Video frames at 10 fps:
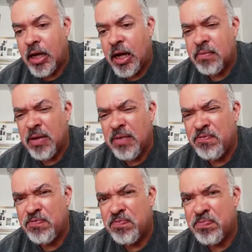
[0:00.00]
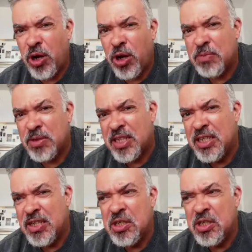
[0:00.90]
I've
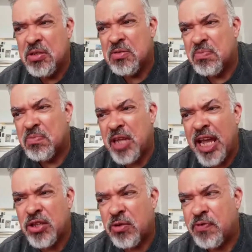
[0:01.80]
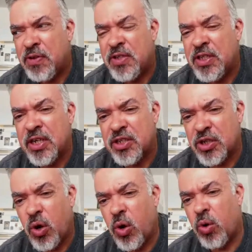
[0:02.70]
approximately 10 or 15 years ago,